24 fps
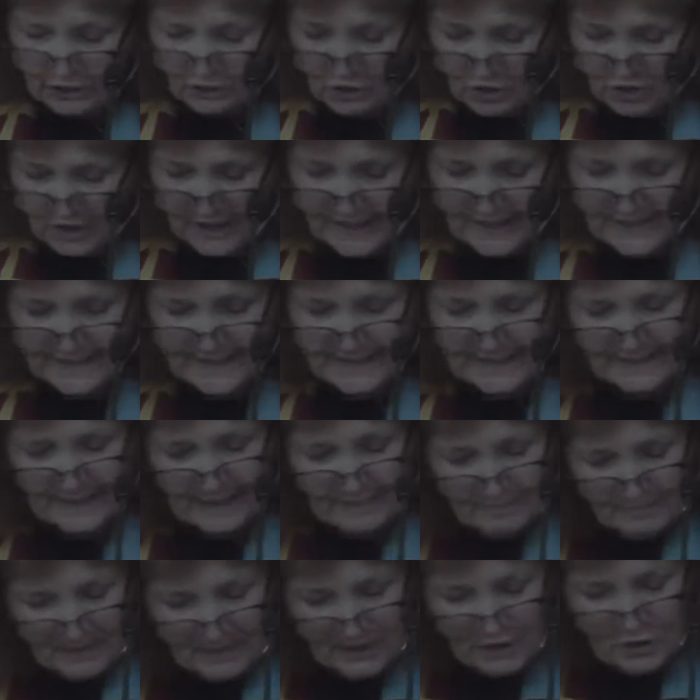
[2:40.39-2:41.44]
Just the
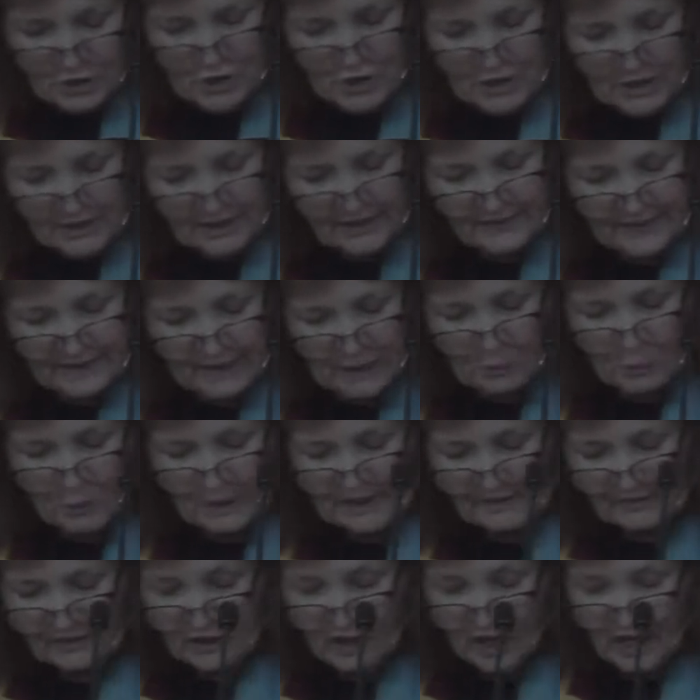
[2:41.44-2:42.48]
mention of them would
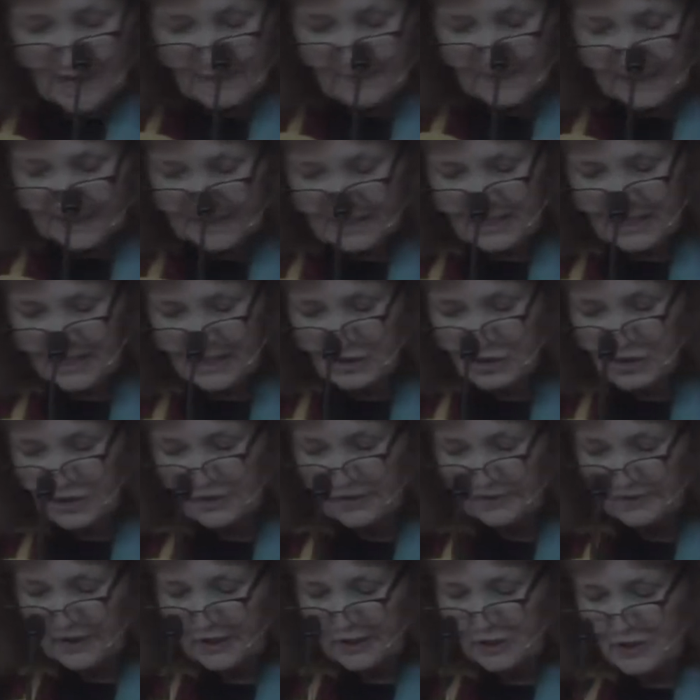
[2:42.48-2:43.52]
have gotten the attention
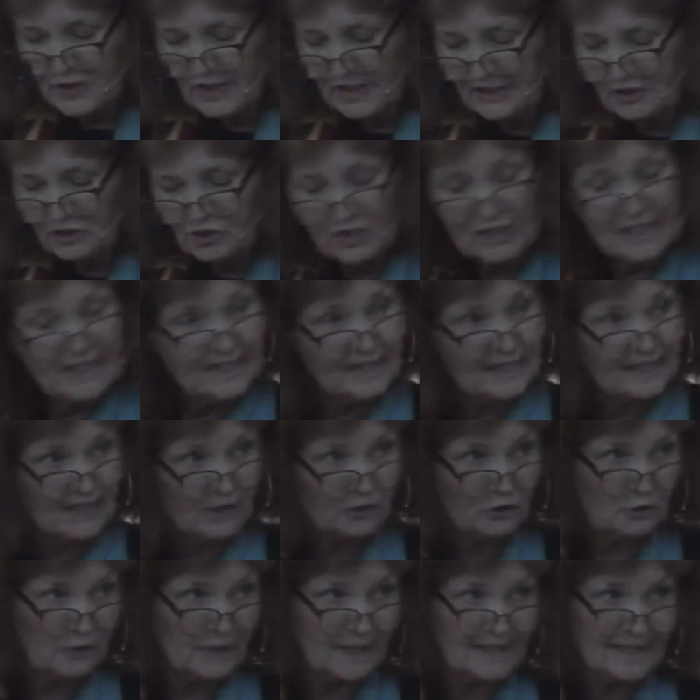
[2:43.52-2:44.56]
of those that Jesus
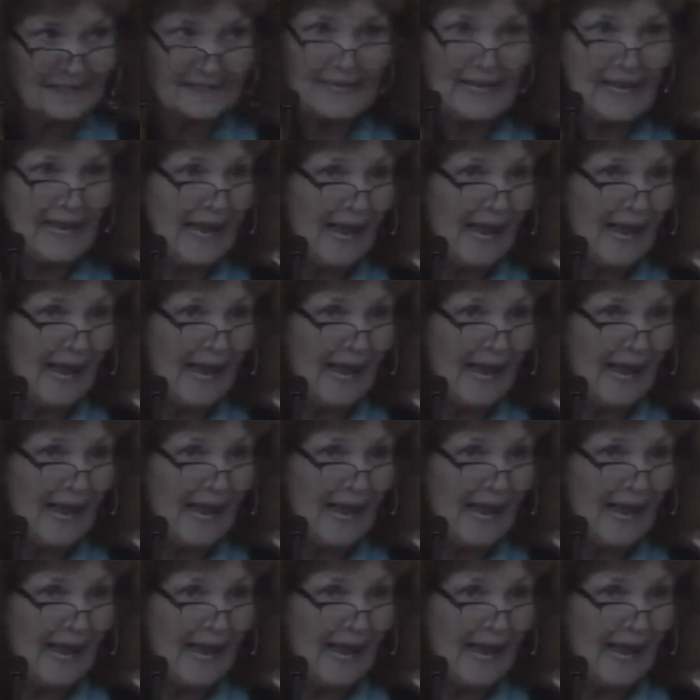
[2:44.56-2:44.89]
addressed,